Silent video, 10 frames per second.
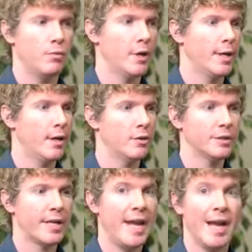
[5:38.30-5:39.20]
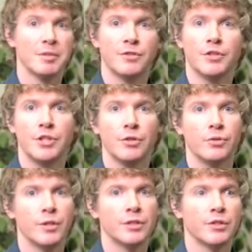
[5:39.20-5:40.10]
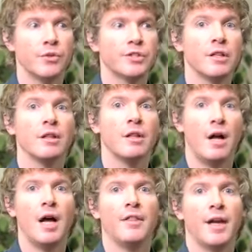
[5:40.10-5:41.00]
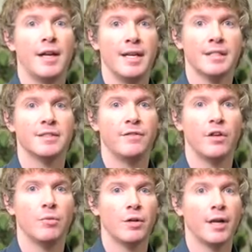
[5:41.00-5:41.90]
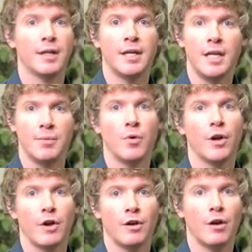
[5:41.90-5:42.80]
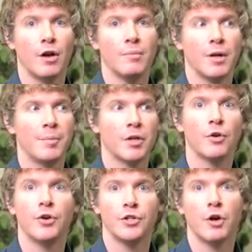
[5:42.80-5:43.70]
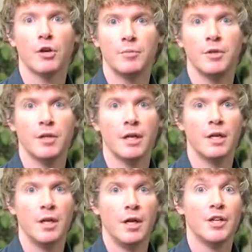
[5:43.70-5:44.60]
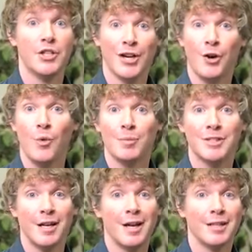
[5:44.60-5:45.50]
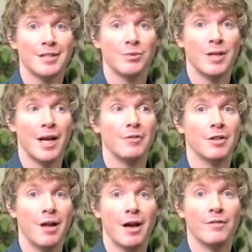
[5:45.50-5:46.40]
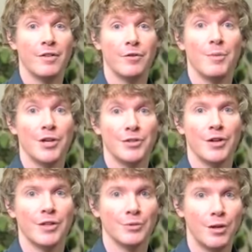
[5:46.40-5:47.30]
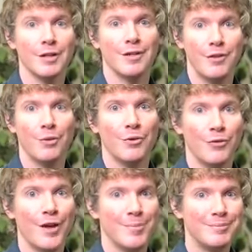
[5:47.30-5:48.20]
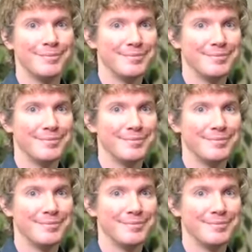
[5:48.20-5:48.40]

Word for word: what else, camps for children. So there's a lot that is available and I could keep going on and on, but I'm encouraging our community to check our website because we have a lot of information there that's readily available for them.